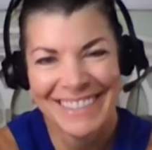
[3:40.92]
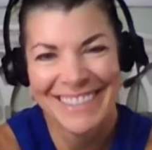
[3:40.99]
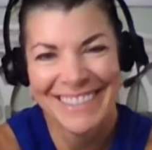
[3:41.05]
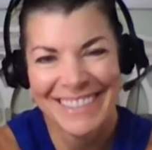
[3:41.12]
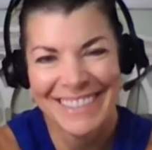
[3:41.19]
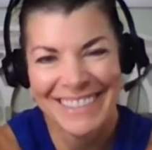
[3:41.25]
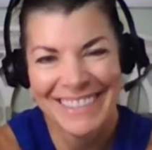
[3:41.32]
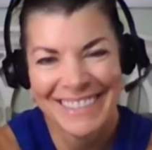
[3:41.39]

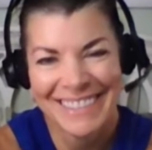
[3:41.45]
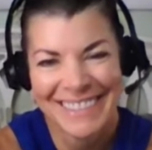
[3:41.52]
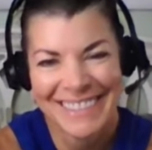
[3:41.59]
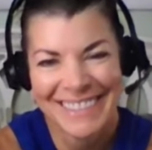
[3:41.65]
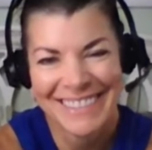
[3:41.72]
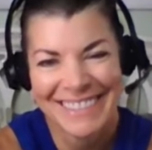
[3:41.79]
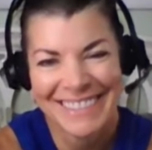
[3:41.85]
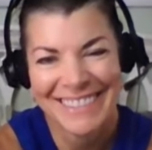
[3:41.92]

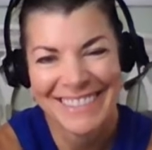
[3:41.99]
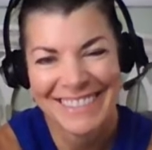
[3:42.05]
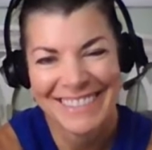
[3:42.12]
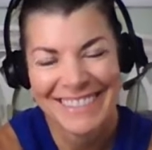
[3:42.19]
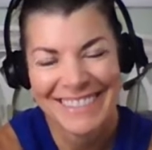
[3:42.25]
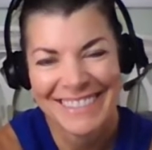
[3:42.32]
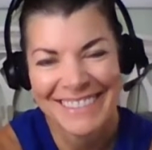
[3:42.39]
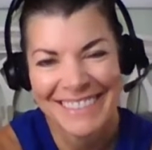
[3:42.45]

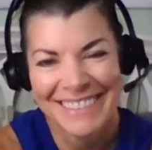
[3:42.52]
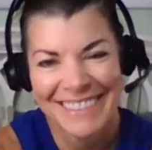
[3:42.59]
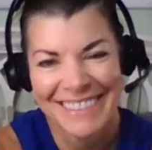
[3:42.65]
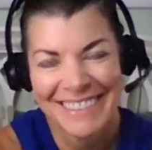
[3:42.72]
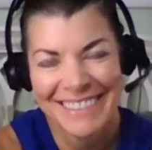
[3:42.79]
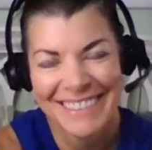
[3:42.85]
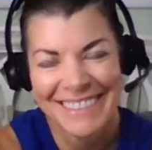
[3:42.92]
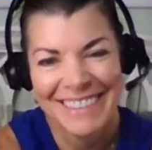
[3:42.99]

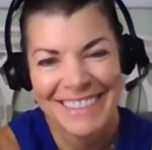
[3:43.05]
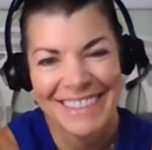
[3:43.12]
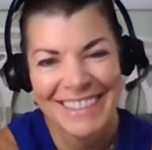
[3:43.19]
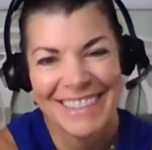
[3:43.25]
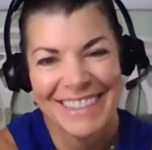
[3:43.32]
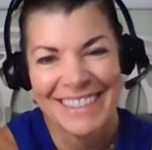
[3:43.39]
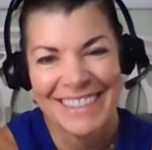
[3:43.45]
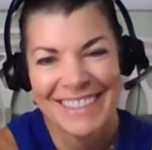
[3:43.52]

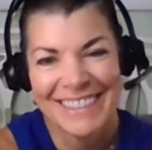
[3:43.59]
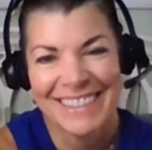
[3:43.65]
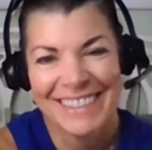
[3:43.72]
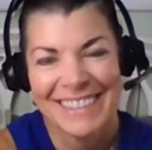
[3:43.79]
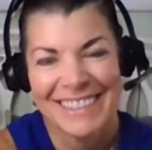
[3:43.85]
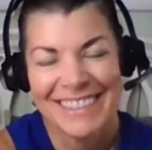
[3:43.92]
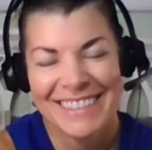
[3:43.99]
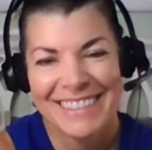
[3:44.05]

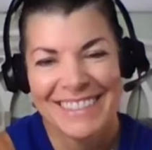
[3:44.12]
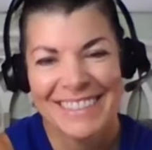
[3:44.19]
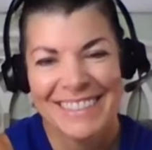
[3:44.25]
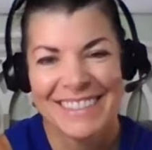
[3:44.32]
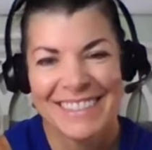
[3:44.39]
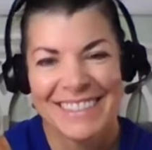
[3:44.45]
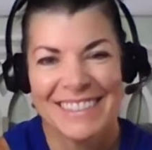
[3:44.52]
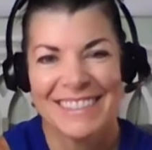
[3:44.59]

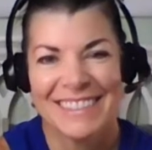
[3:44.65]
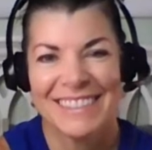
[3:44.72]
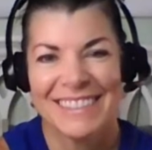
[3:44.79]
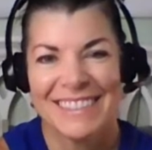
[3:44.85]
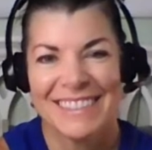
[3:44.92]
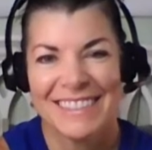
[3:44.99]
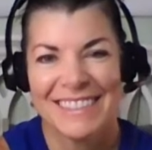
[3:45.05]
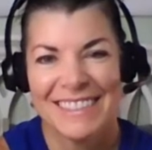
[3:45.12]

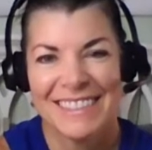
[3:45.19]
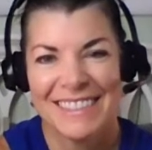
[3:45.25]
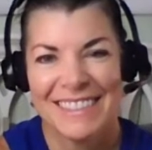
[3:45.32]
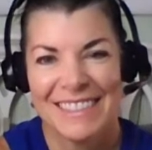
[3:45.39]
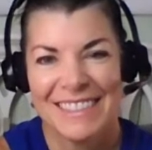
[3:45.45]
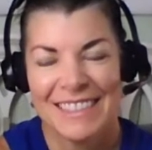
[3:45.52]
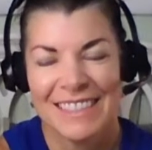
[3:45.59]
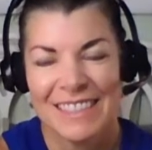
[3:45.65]

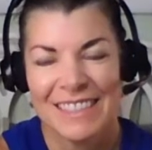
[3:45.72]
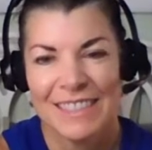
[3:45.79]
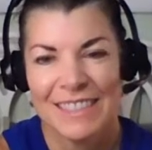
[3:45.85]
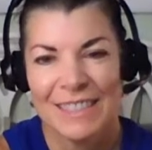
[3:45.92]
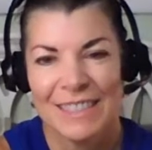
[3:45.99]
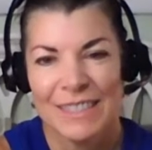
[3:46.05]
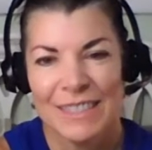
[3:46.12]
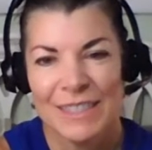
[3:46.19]

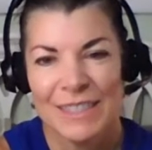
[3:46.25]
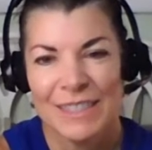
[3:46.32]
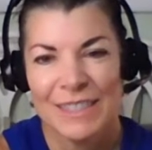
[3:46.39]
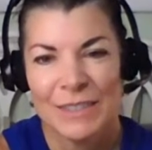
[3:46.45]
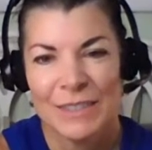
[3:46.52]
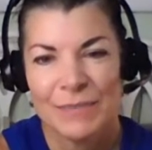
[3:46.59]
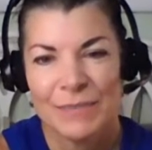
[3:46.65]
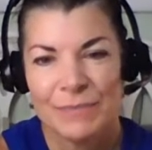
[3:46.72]

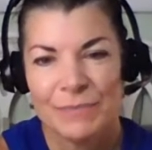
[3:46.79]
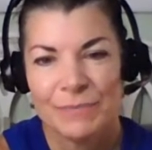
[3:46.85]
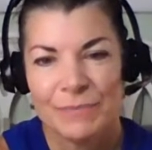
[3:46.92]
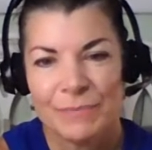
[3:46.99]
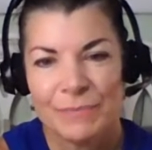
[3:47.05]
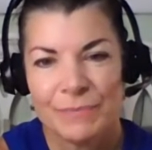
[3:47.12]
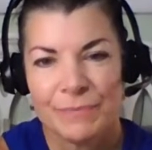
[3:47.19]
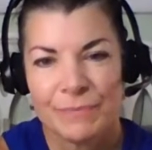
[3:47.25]

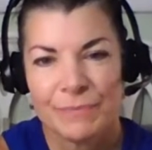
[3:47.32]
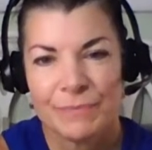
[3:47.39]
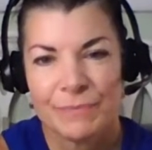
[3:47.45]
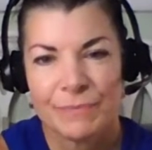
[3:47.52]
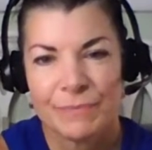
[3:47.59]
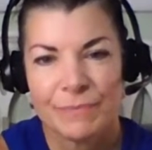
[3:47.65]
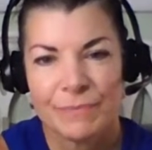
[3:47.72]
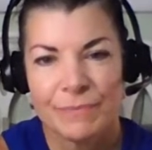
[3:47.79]

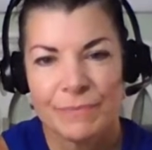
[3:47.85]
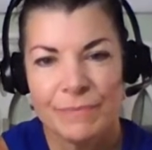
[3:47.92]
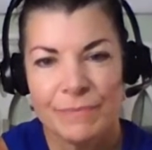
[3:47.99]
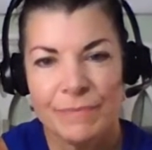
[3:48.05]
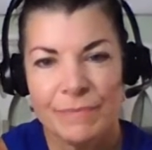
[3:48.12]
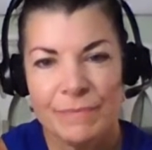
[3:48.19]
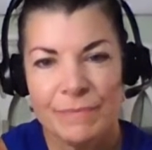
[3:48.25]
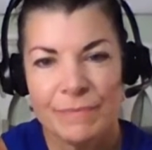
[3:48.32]

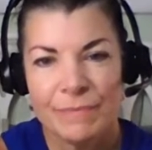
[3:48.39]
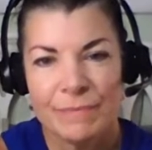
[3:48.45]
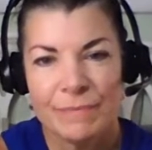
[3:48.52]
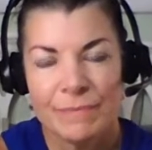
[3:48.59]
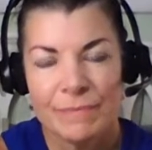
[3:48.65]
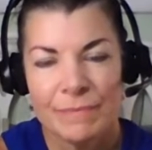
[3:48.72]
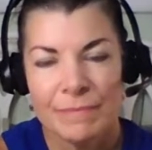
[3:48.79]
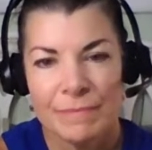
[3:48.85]
No words are spoken by the person on screen.